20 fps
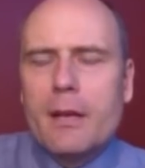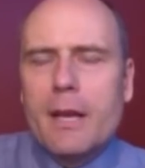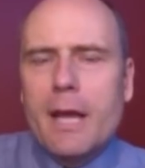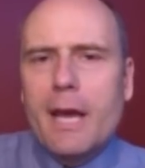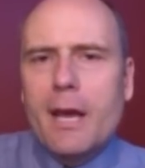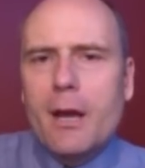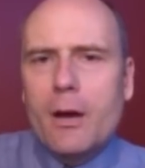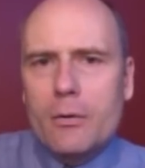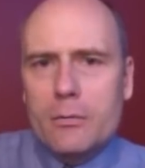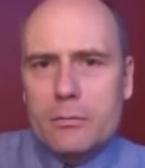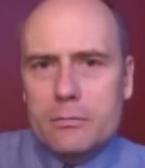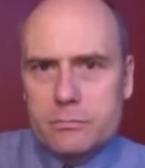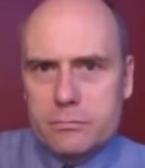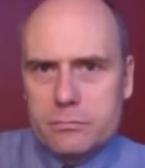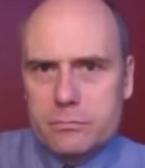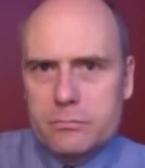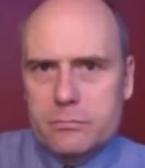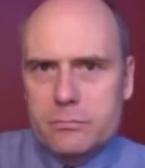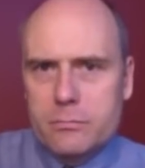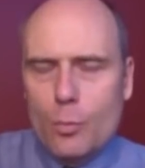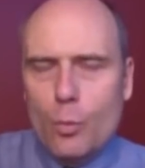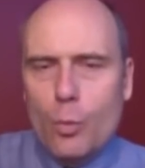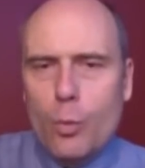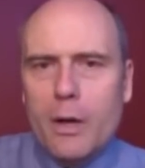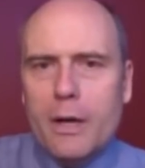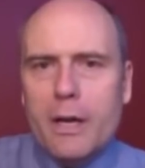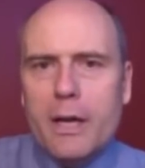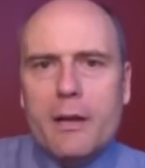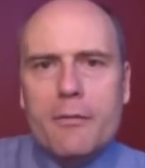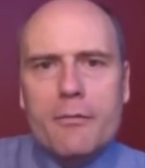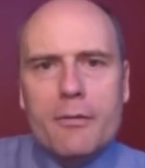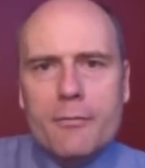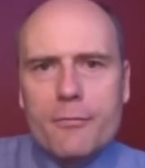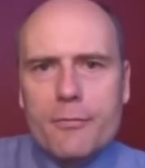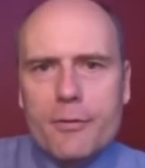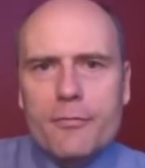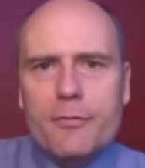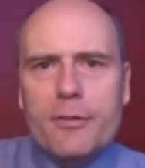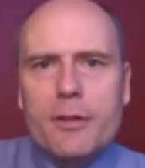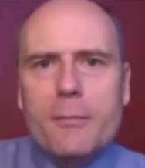Now, 1 in every
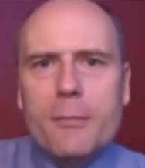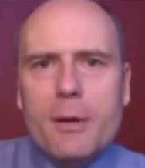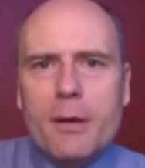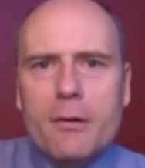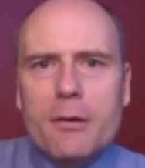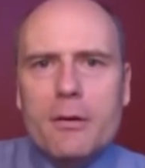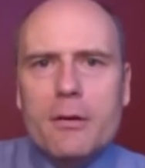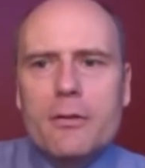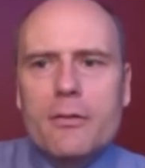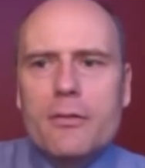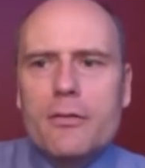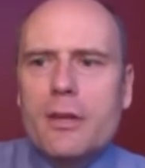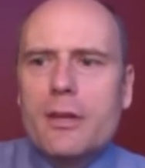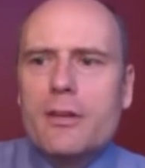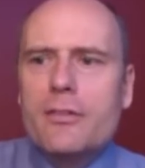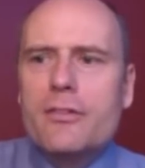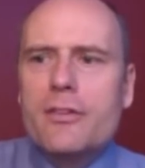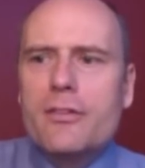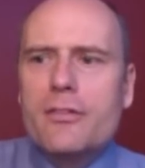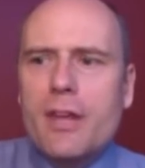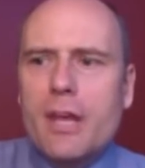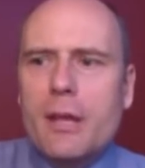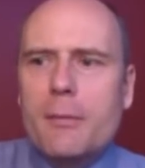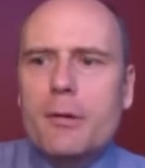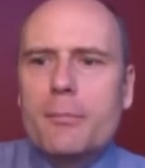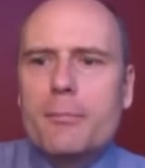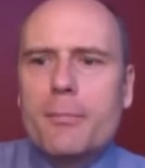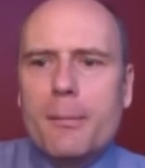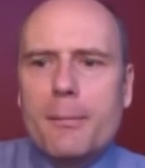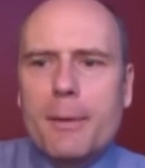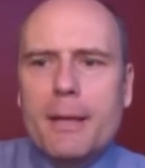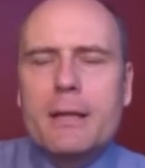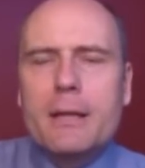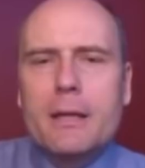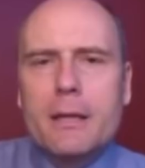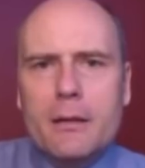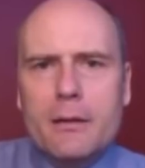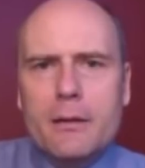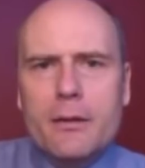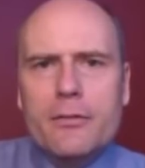50 Americans is disabled by
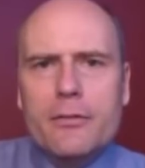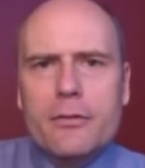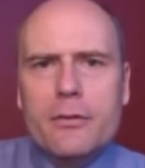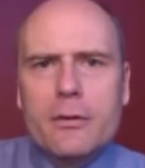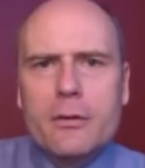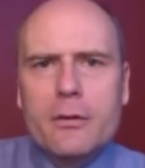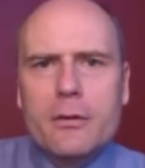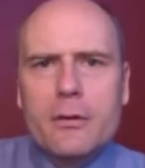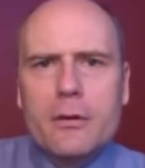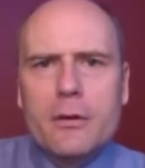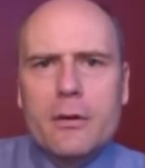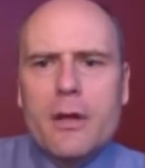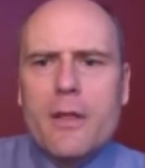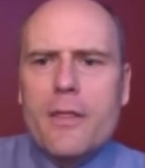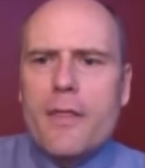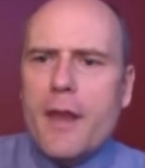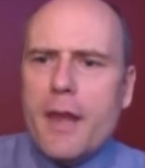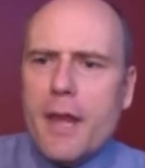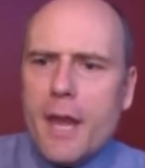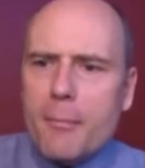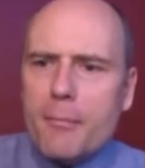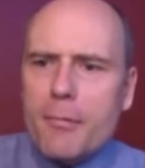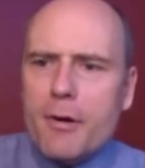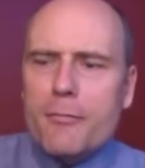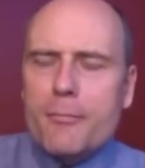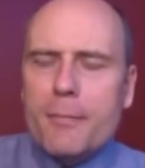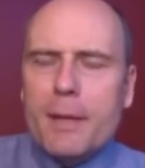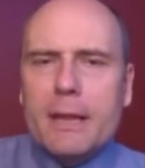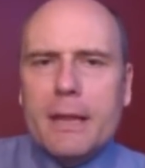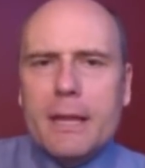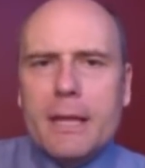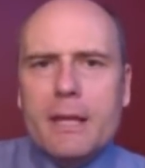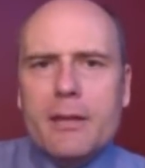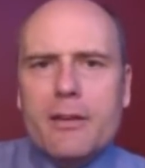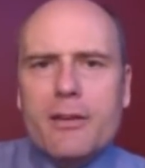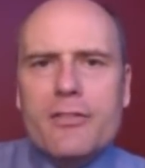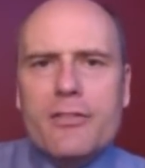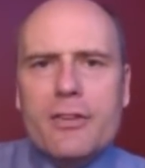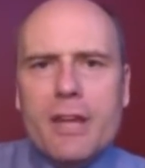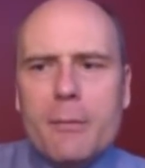mental illness. The number of
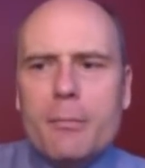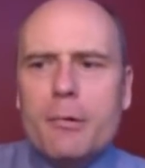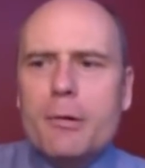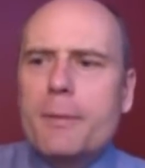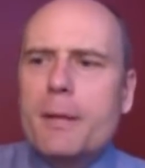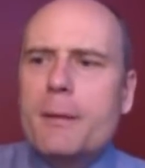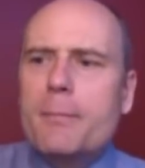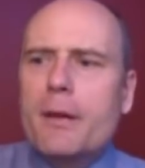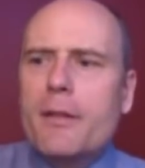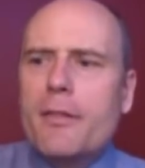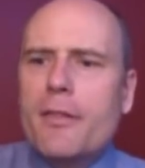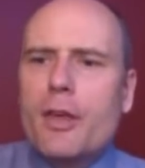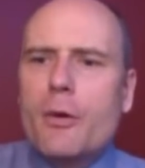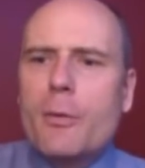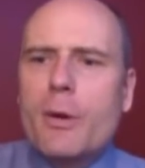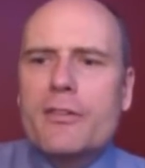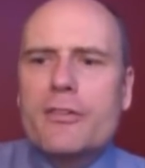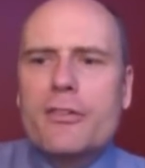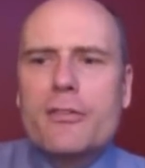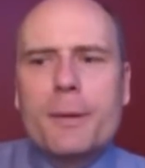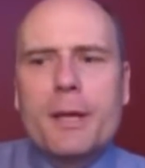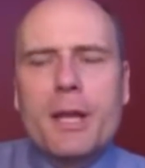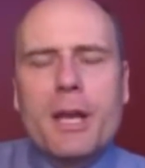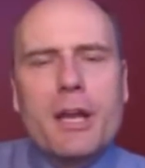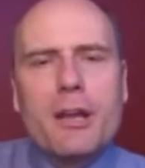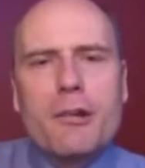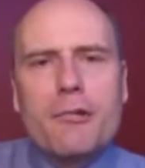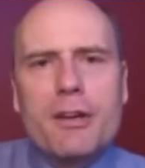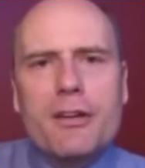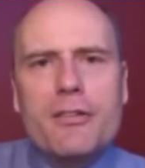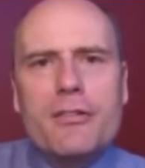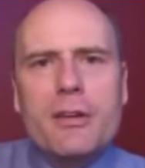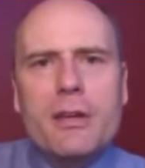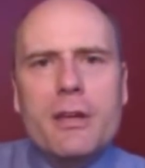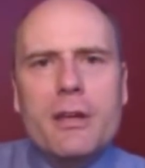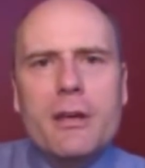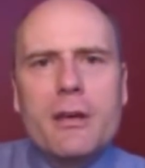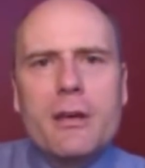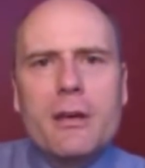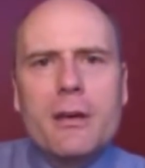mentally disabled people in the US has been
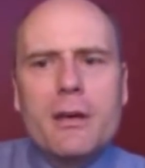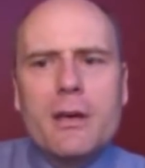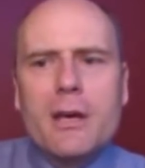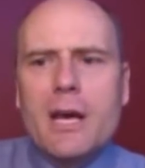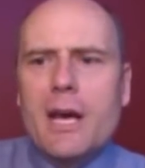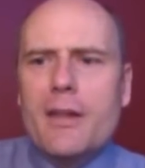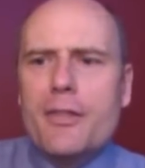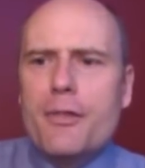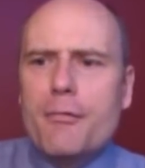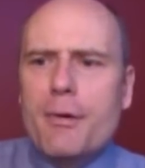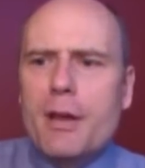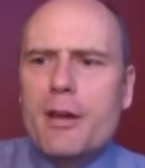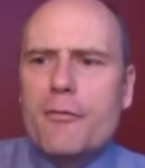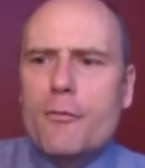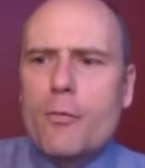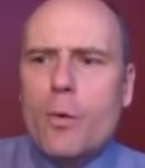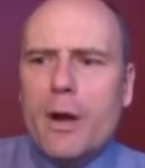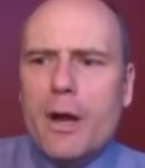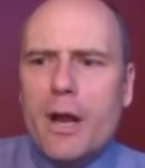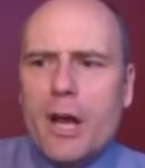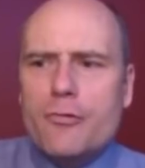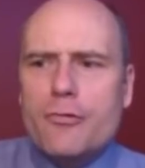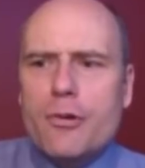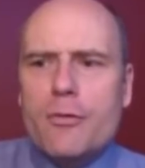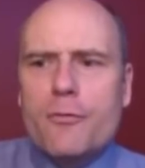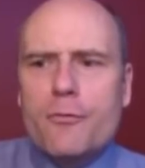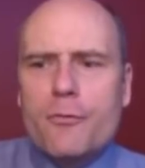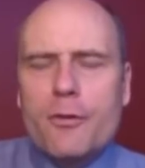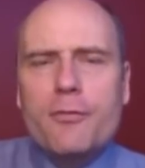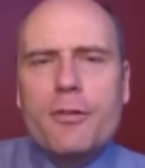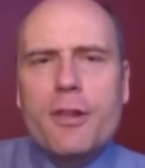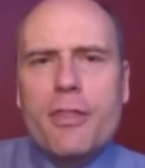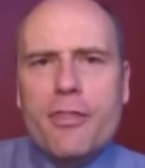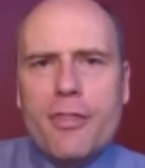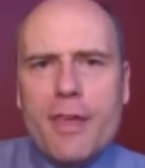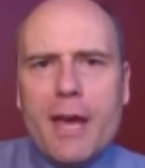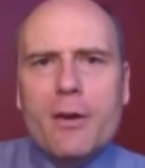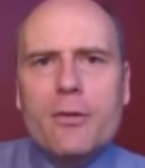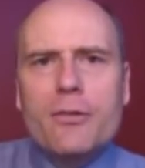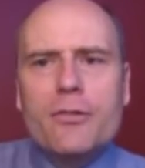increasing at the rate of
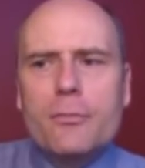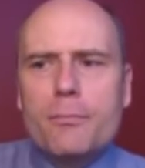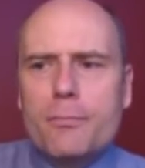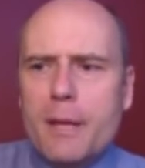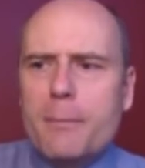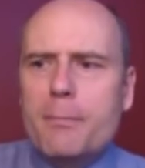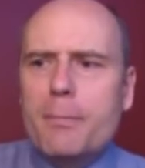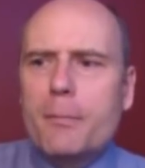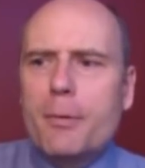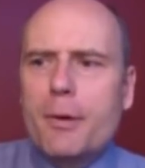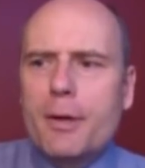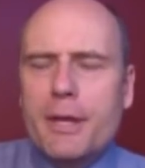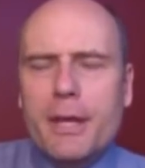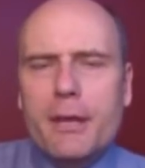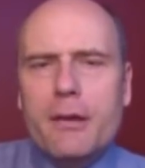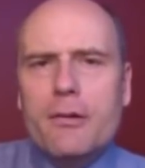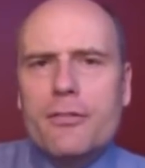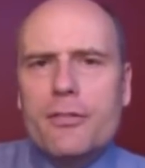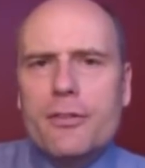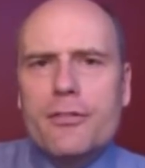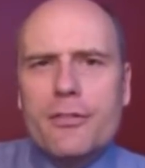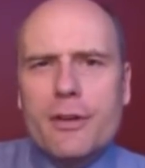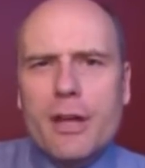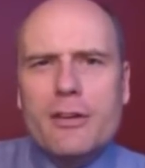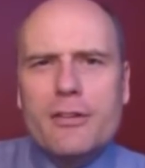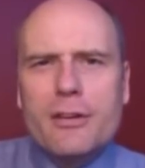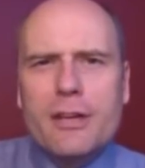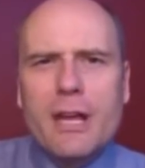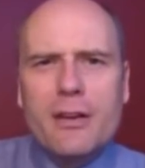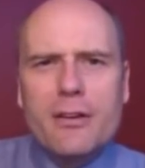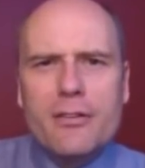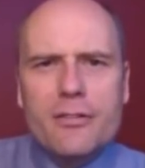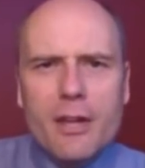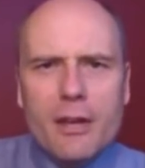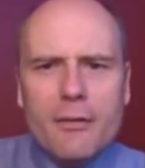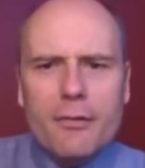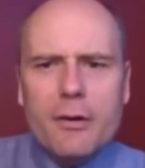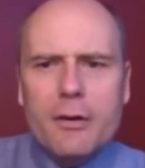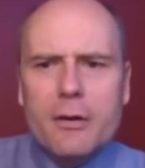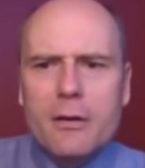150,000 people per year since
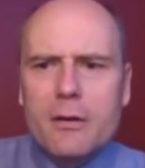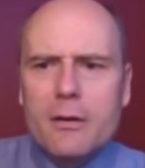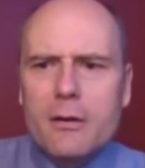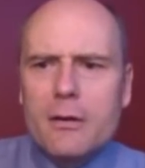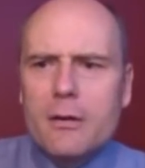1987.